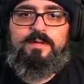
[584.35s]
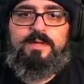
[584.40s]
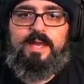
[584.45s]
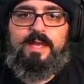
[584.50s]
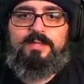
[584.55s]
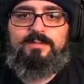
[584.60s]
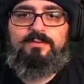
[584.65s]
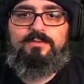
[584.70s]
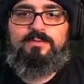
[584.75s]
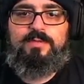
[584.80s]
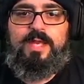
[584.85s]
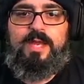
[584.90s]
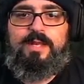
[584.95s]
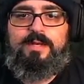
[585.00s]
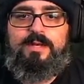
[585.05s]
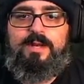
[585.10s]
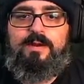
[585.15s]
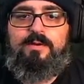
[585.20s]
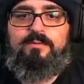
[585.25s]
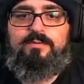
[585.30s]
castles had
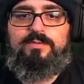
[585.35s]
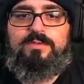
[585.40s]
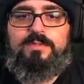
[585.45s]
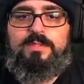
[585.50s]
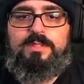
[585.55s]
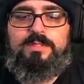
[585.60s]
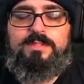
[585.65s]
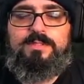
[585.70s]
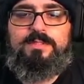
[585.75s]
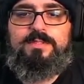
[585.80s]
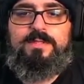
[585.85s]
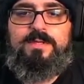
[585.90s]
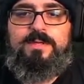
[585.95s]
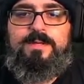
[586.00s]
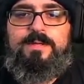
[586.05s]
arrow slits.